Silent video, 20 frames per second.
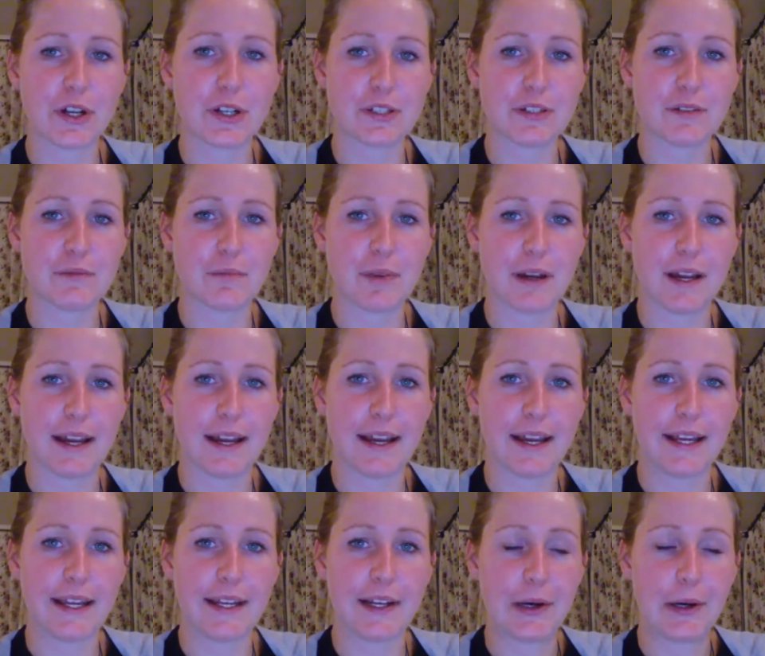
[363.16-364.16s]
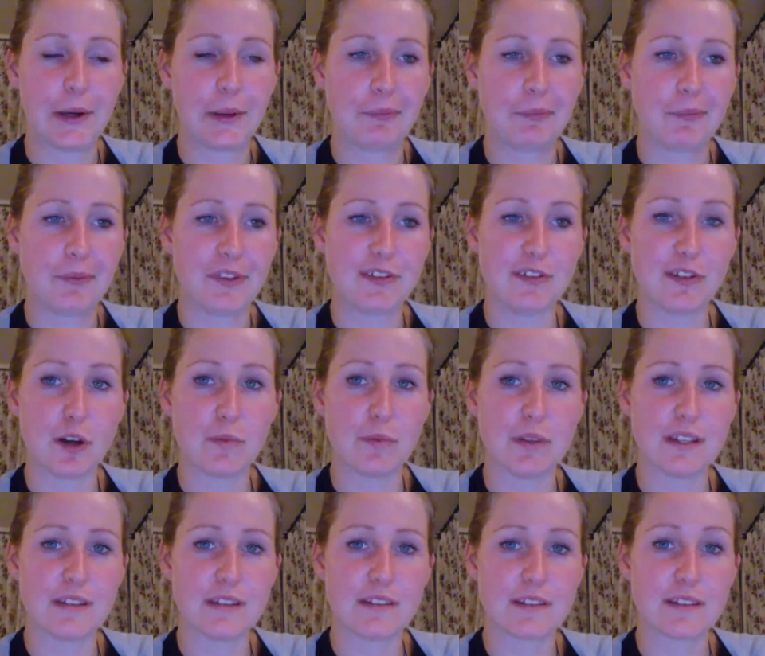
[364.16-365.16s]
started by
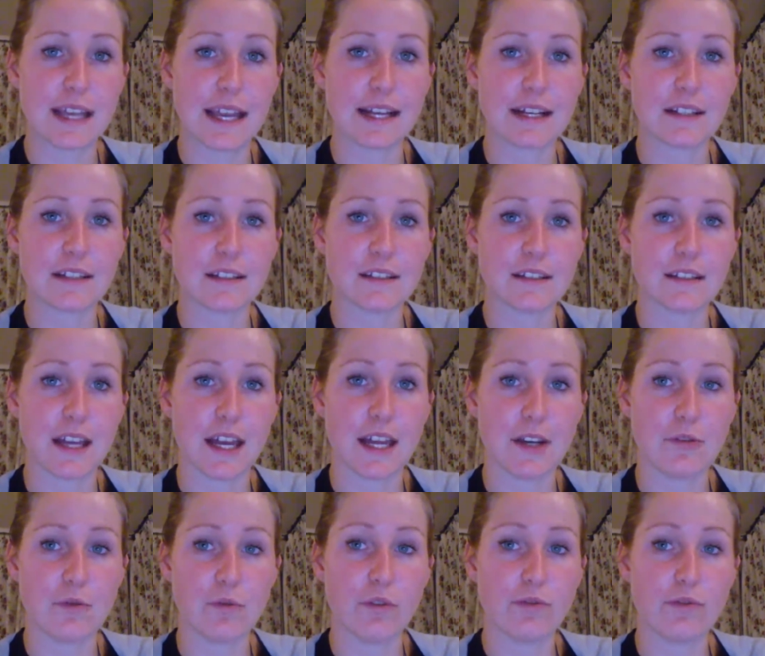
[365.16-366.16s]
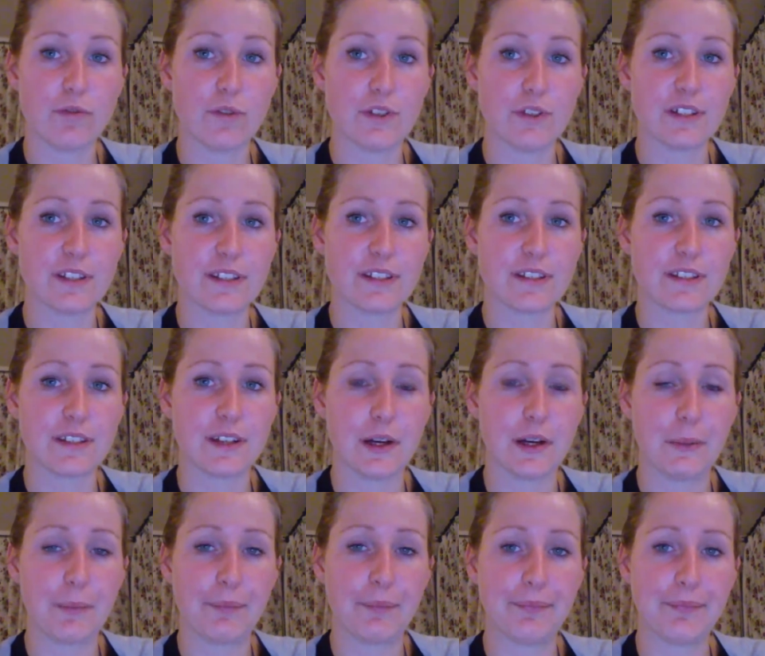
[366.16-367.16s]
German cyclist and raw foodist
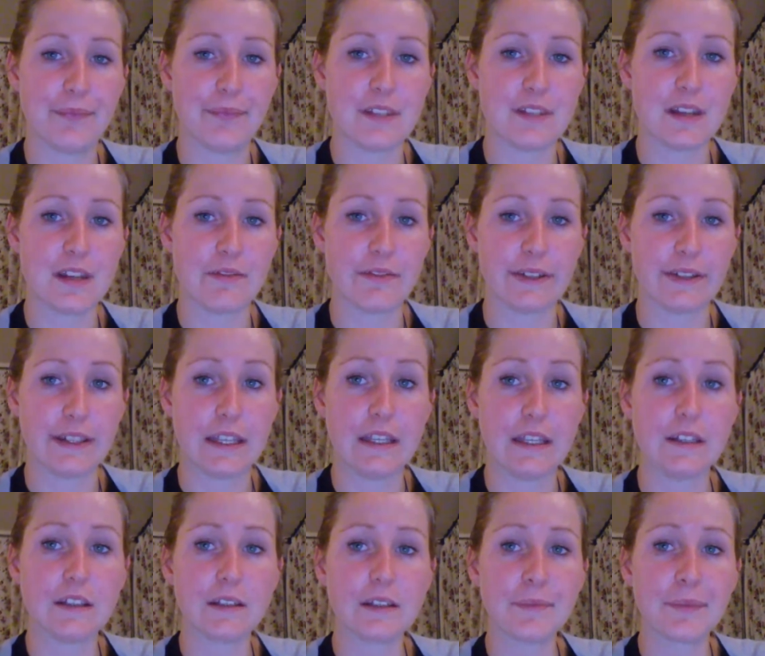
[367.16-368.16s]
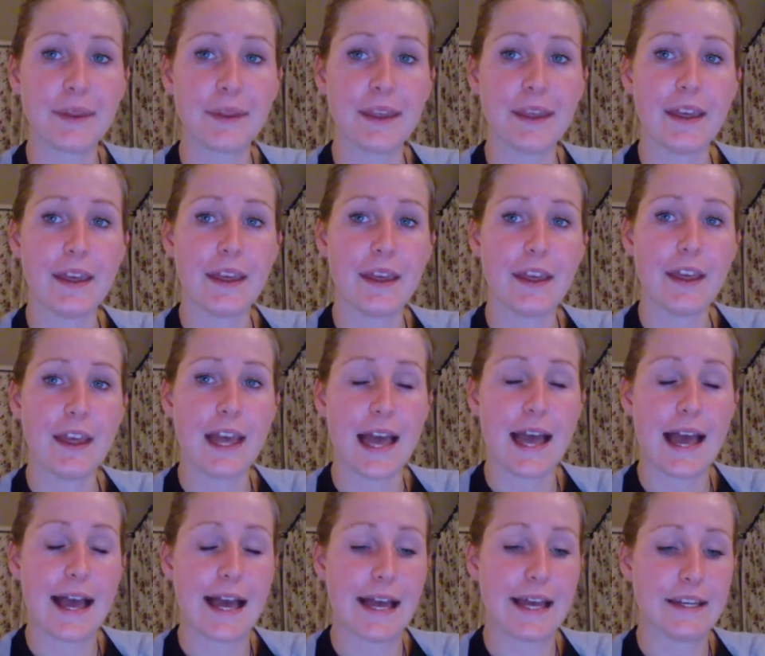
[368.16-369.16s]
Stefan Hiene.
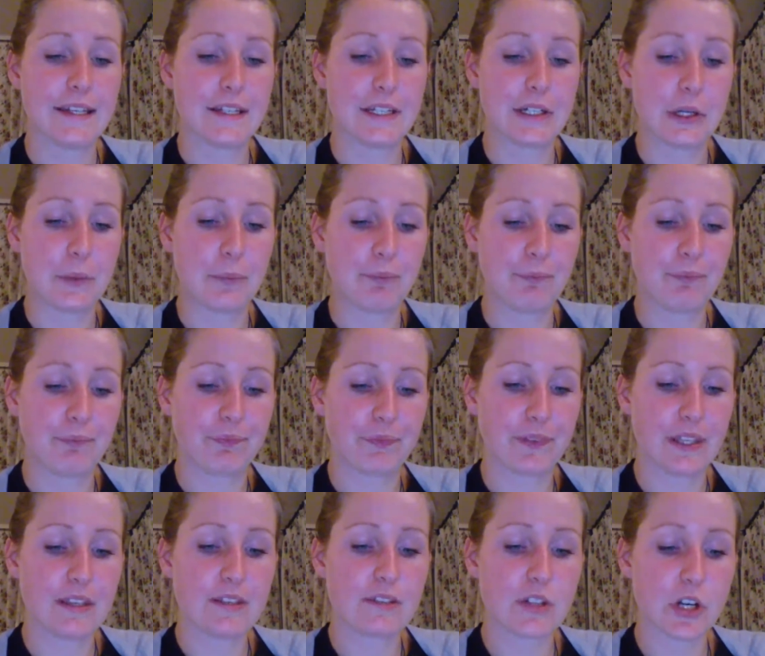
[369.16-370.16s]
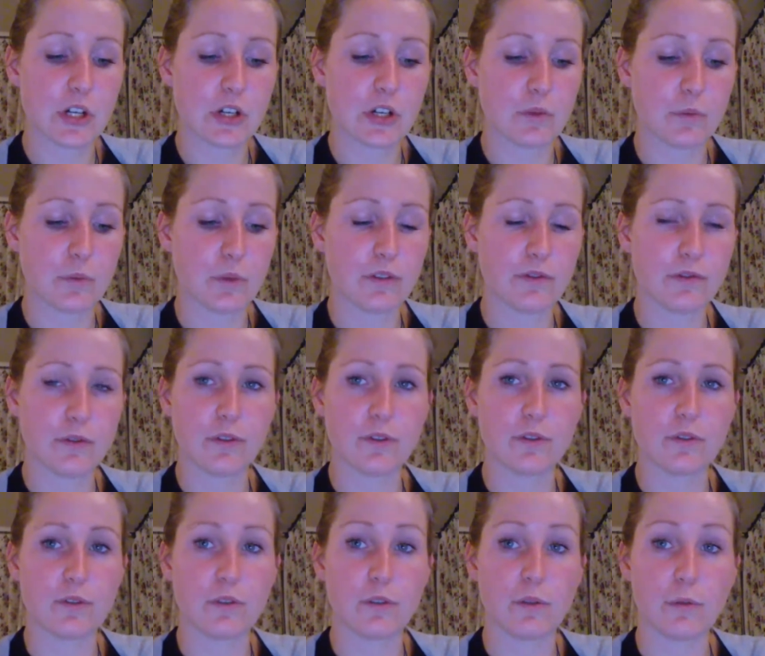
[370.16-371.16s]
And he started the
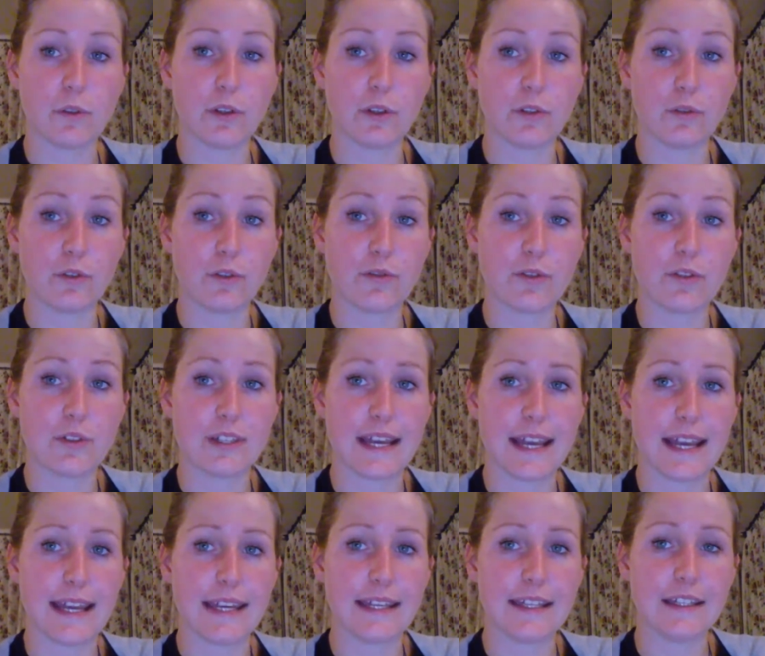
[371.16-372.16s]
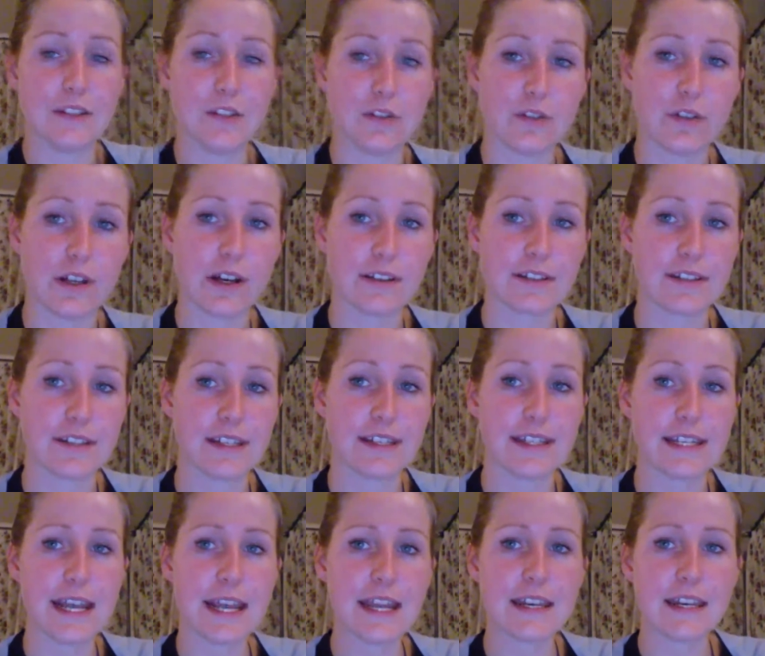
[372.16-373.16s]
World Raw Food Day in
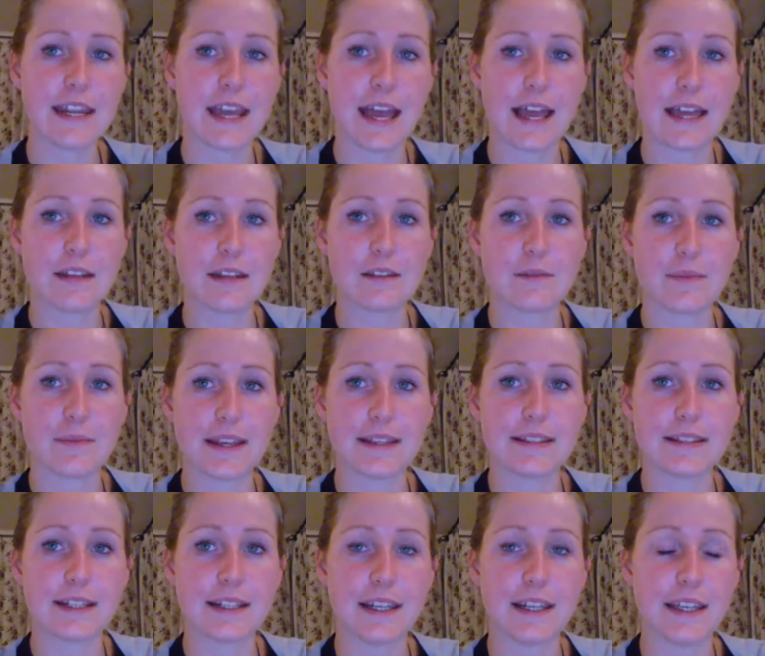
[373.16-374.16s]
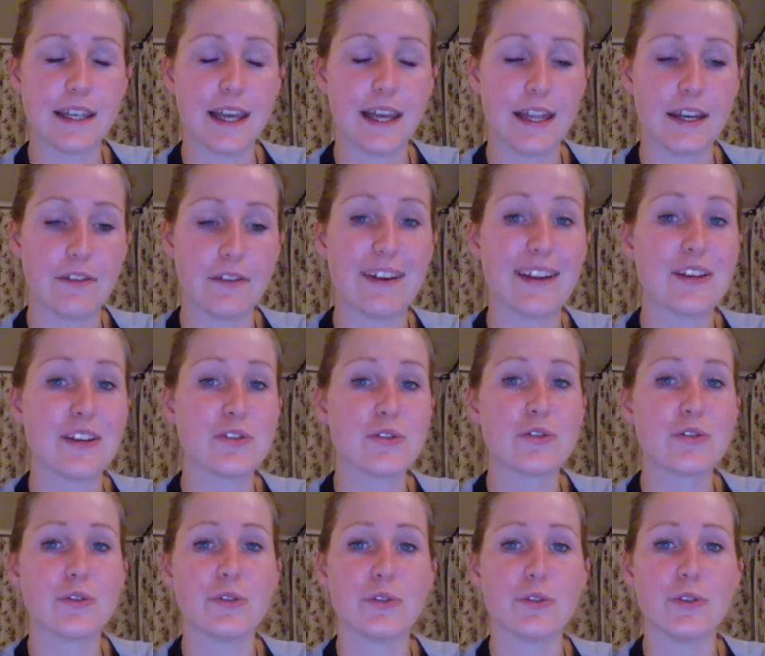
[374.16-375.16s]
2010, and it's basically an event
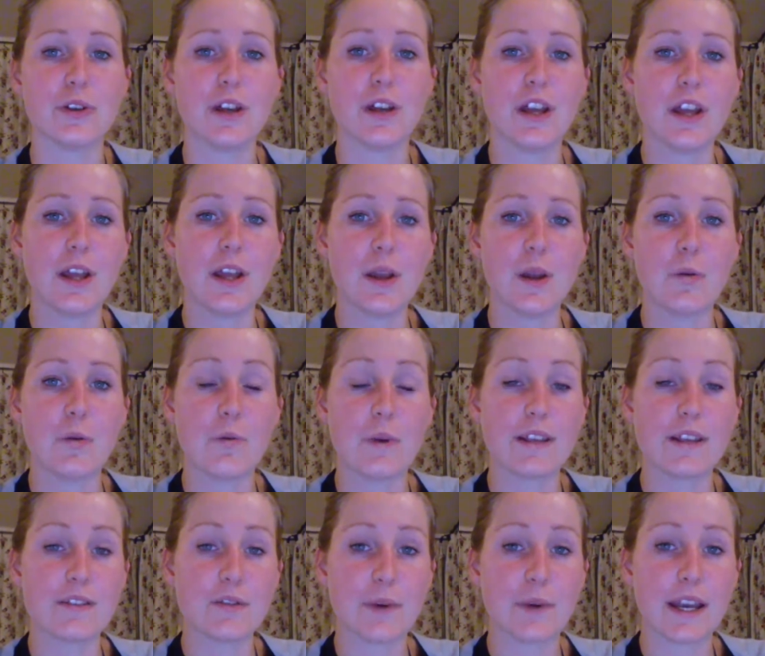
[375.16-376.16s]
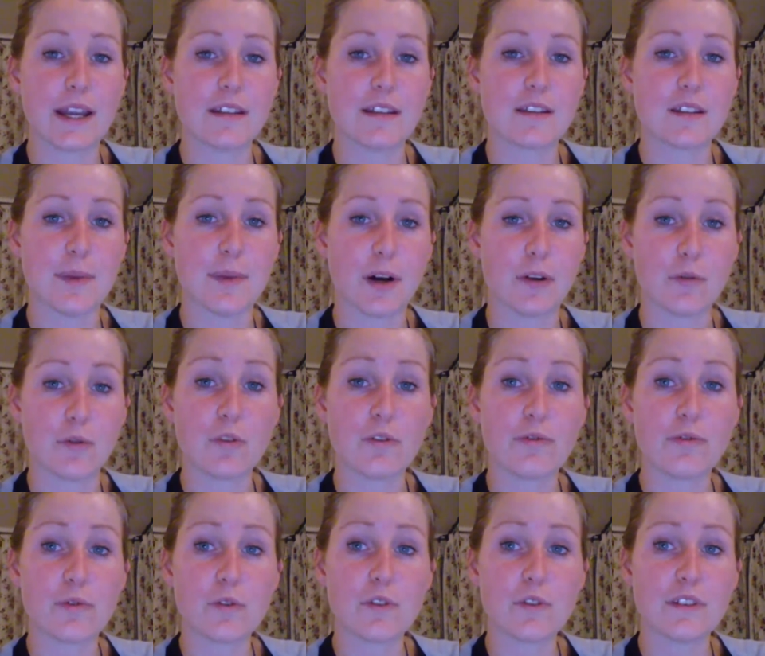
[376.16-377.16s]
to raise awareness about raw
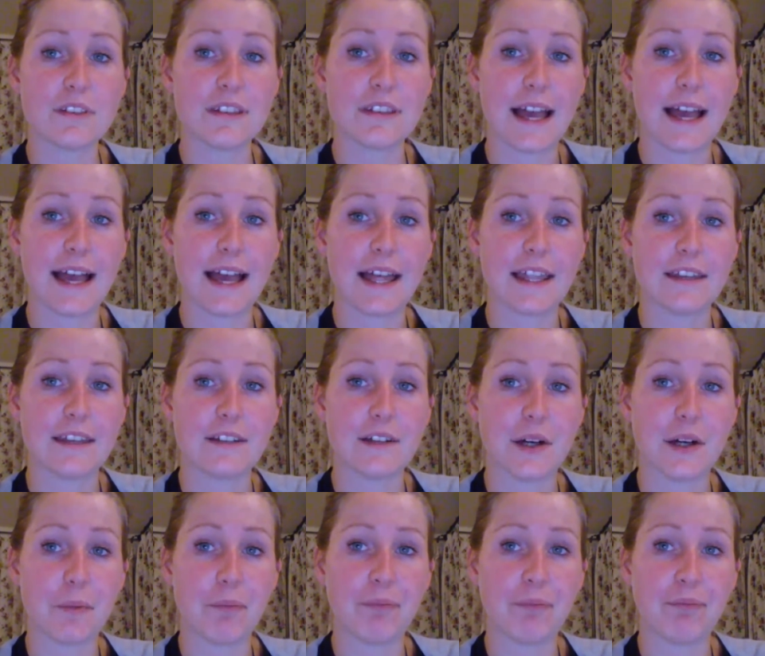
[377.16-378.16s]
foods and